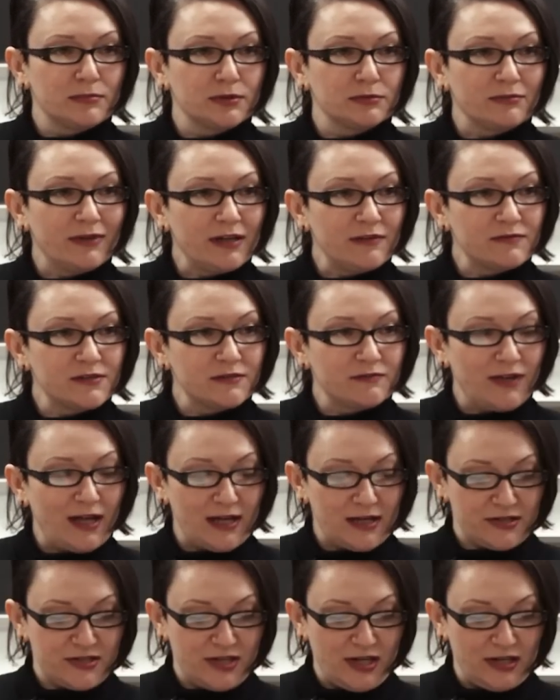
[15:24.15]
bereft of
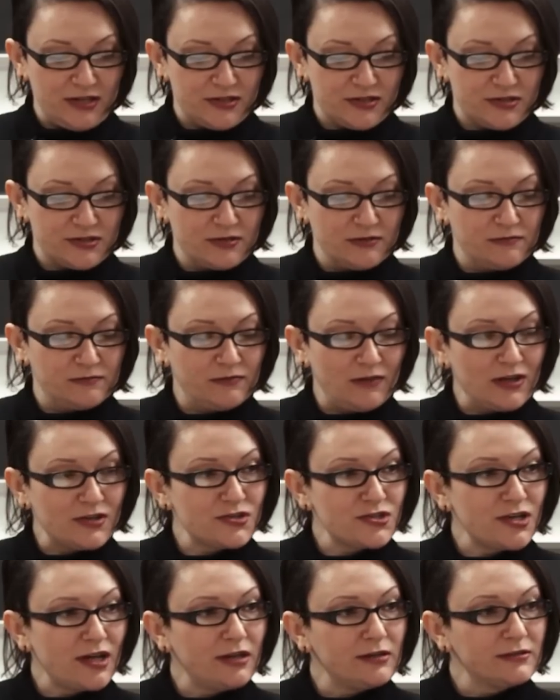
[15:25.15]
access to
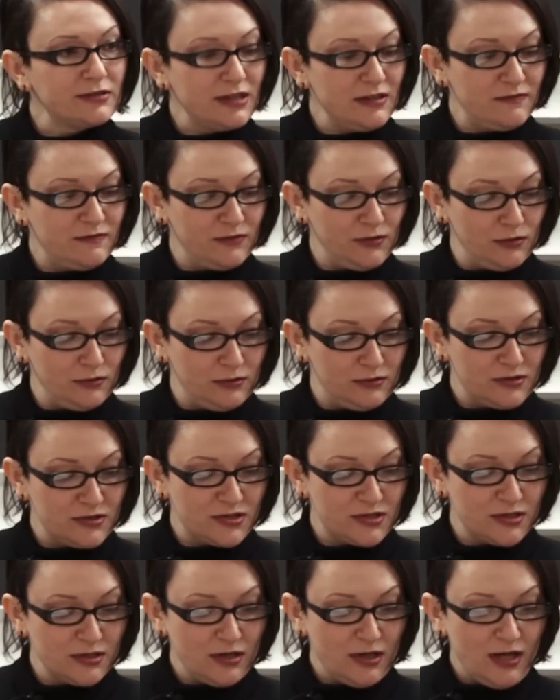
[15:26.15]
fresh, healthy
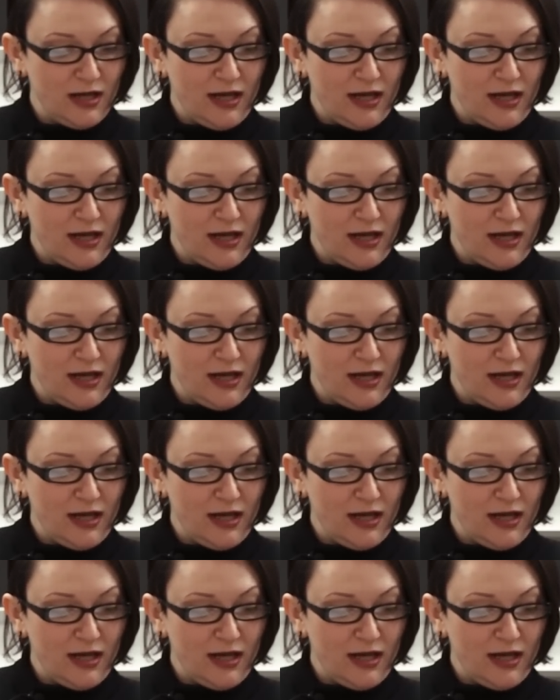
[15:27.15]
foods,